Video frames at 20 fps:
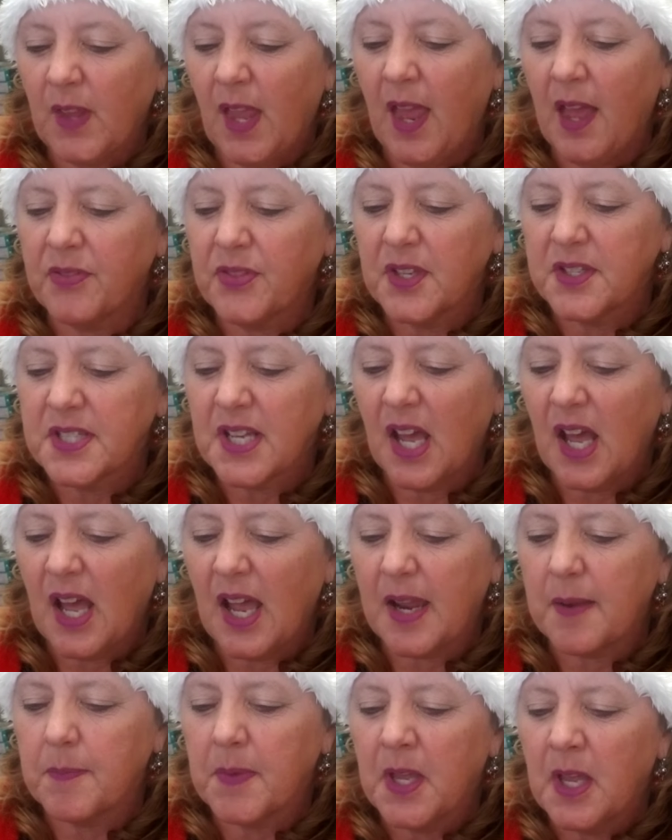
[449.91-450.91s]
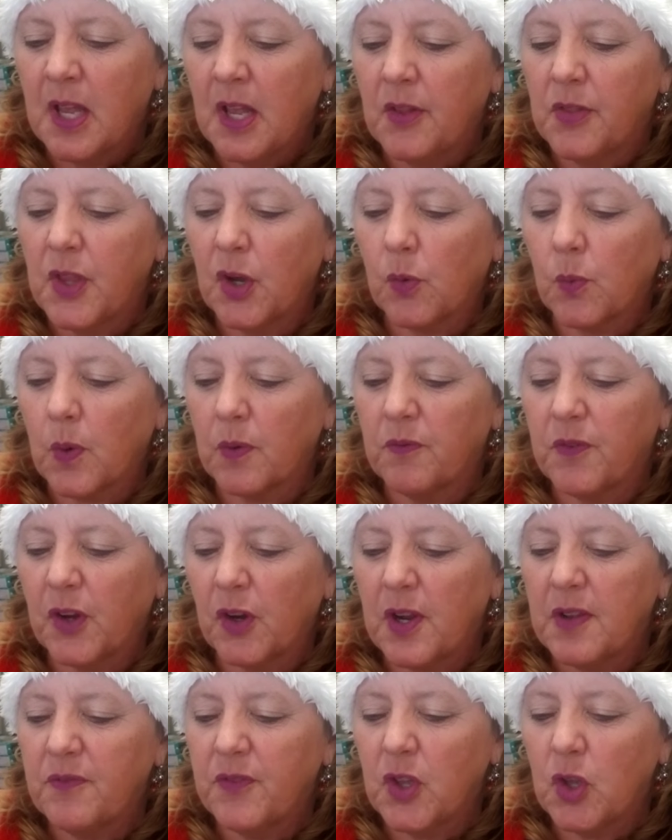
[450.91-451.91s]
At the time, there were
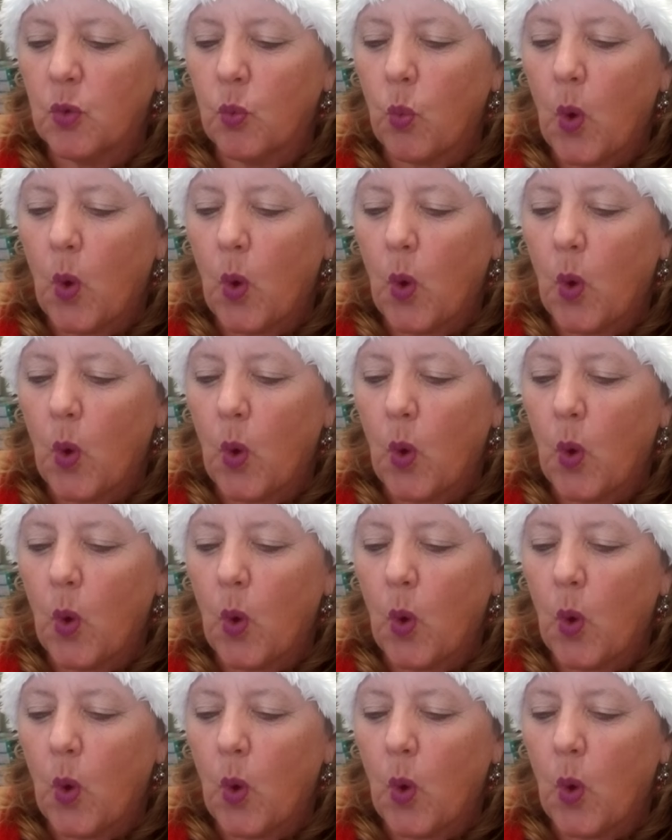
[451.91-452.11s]
very few